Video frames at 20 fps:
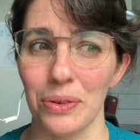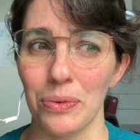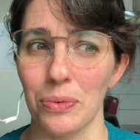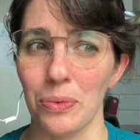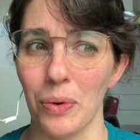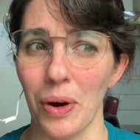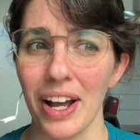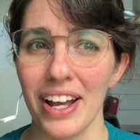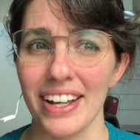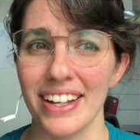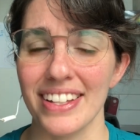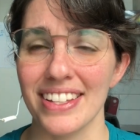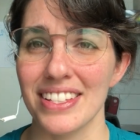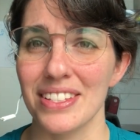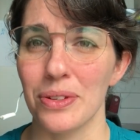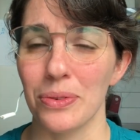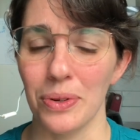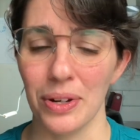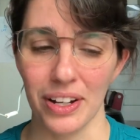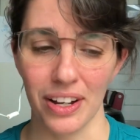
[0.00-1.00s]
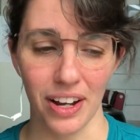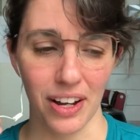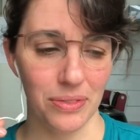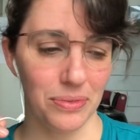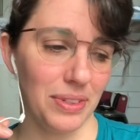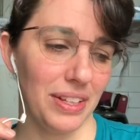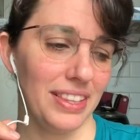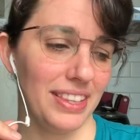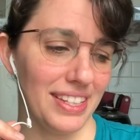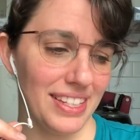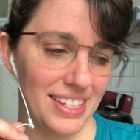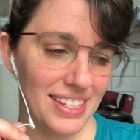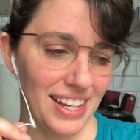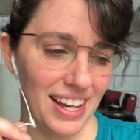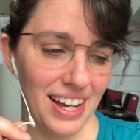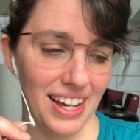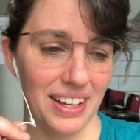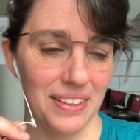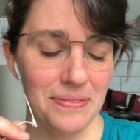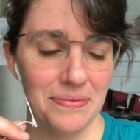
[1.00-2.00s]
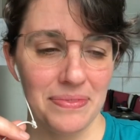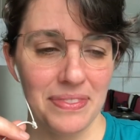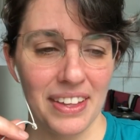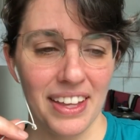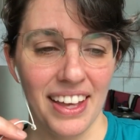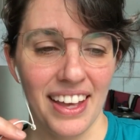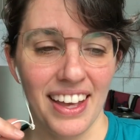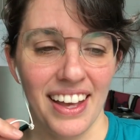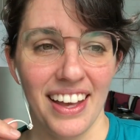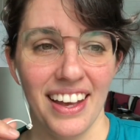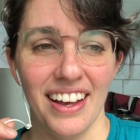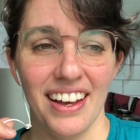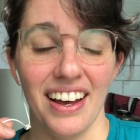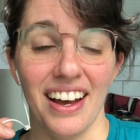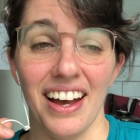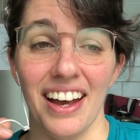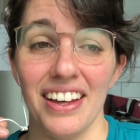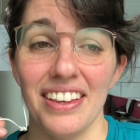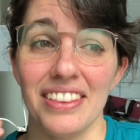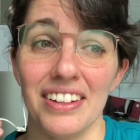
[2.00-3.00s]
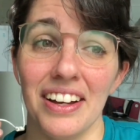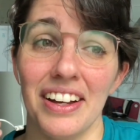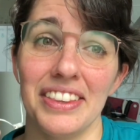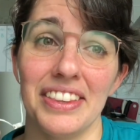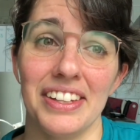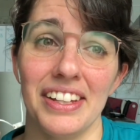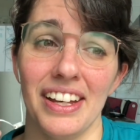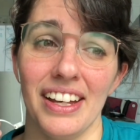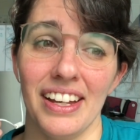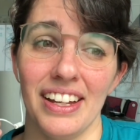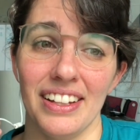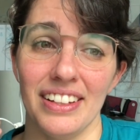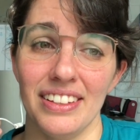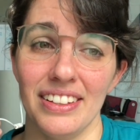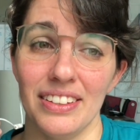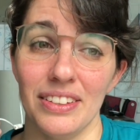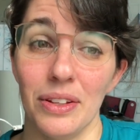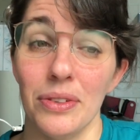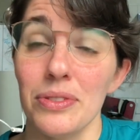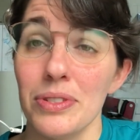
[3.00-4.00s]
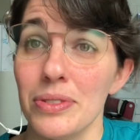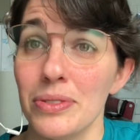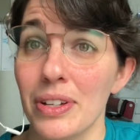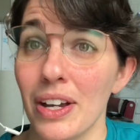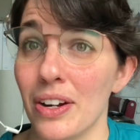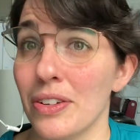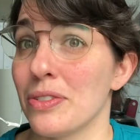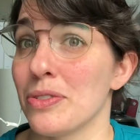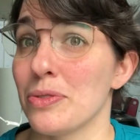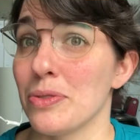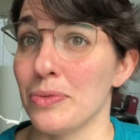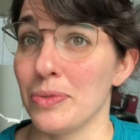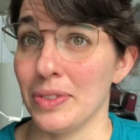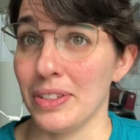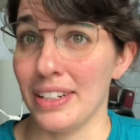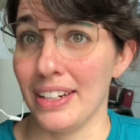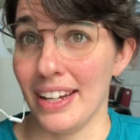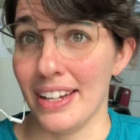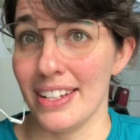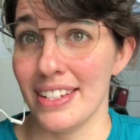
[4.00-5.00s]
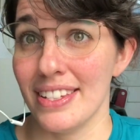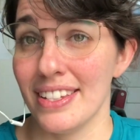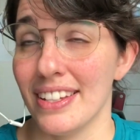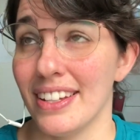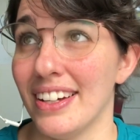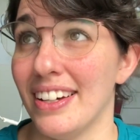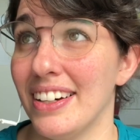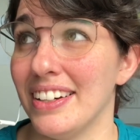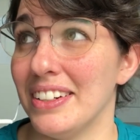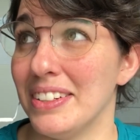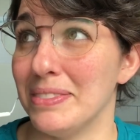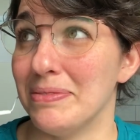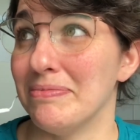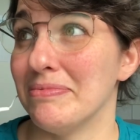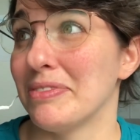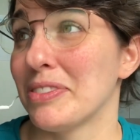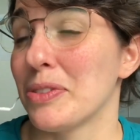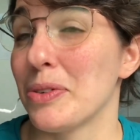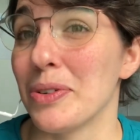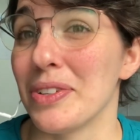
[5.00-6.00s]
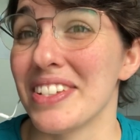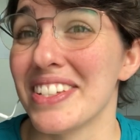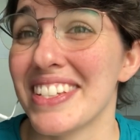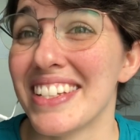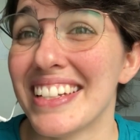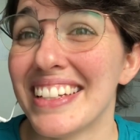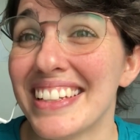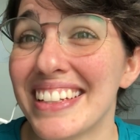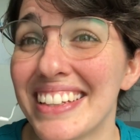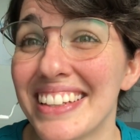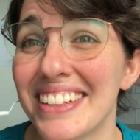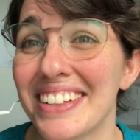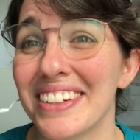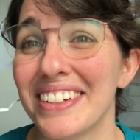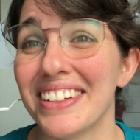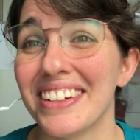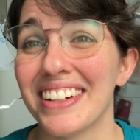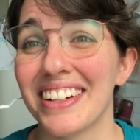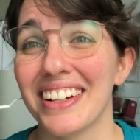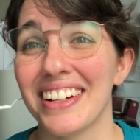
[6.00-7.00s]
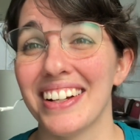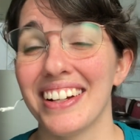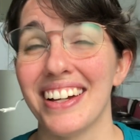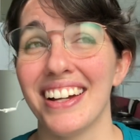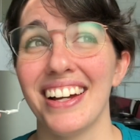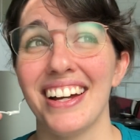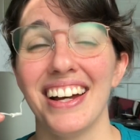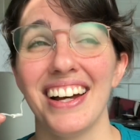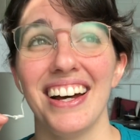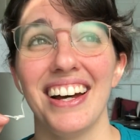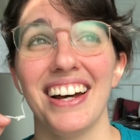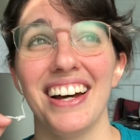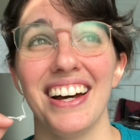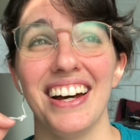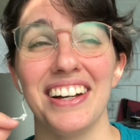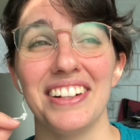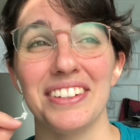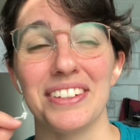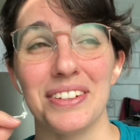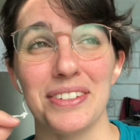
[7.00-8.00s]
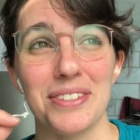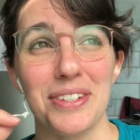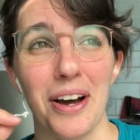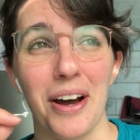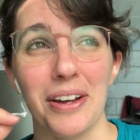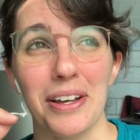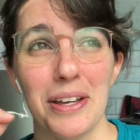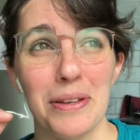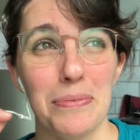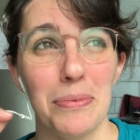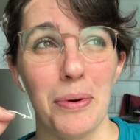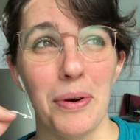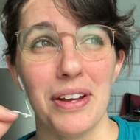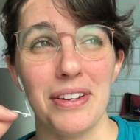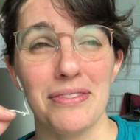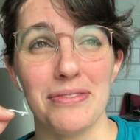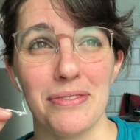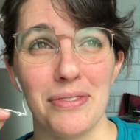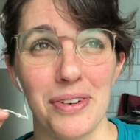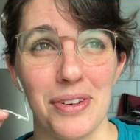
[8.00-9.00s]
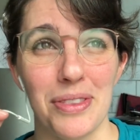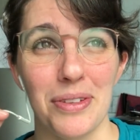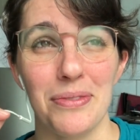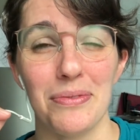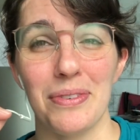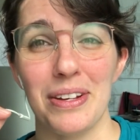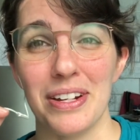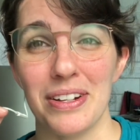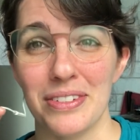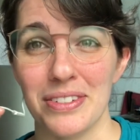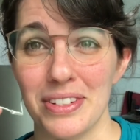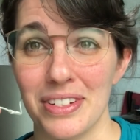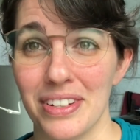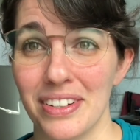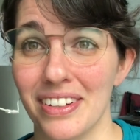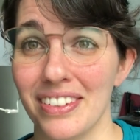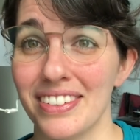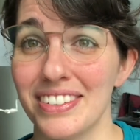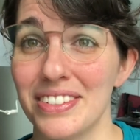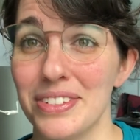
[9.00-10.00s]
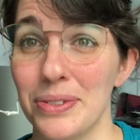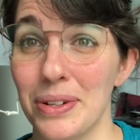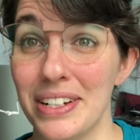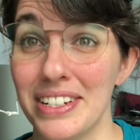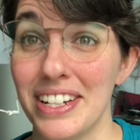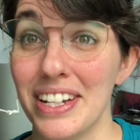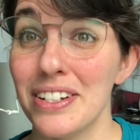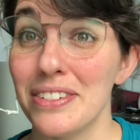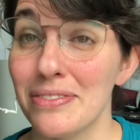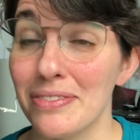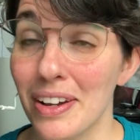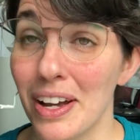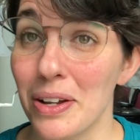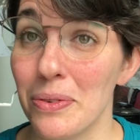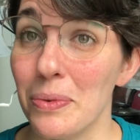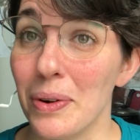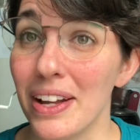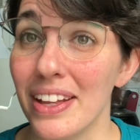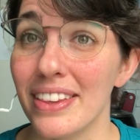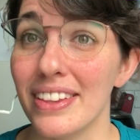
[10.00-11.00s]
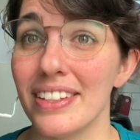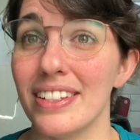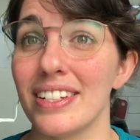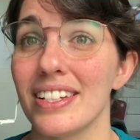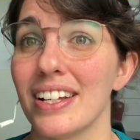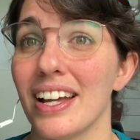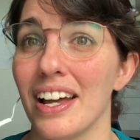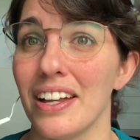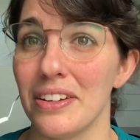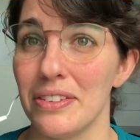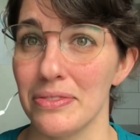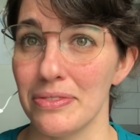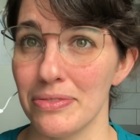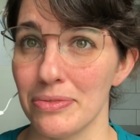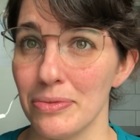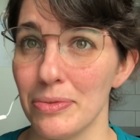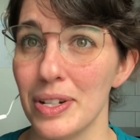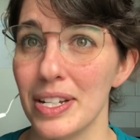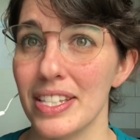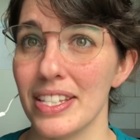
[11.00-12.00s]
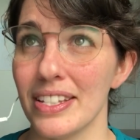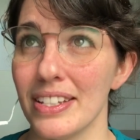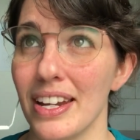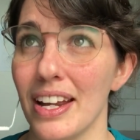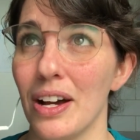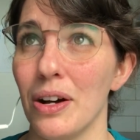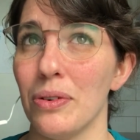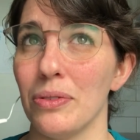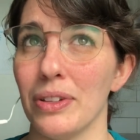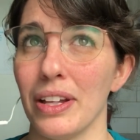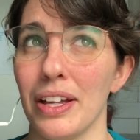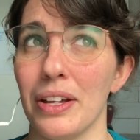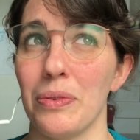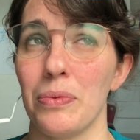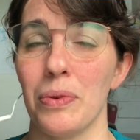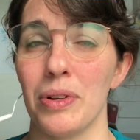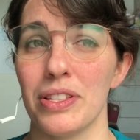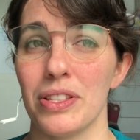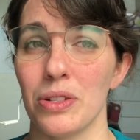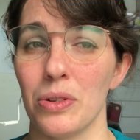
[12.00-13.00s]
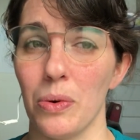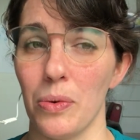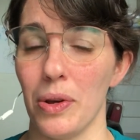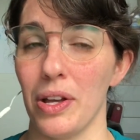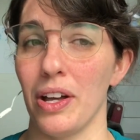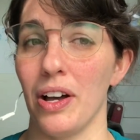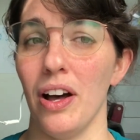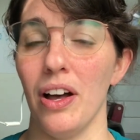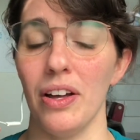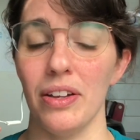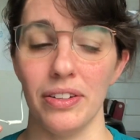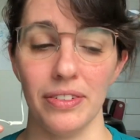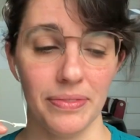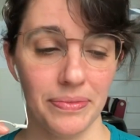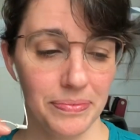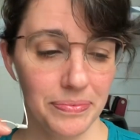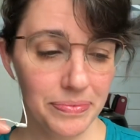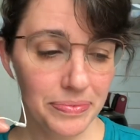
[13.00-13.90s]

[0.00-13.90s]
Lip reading: what is going on with this guy? I thought that those two characters were really nice. Of course, they're a little talking point for the reader to identify with and to kind of reason out like what's going on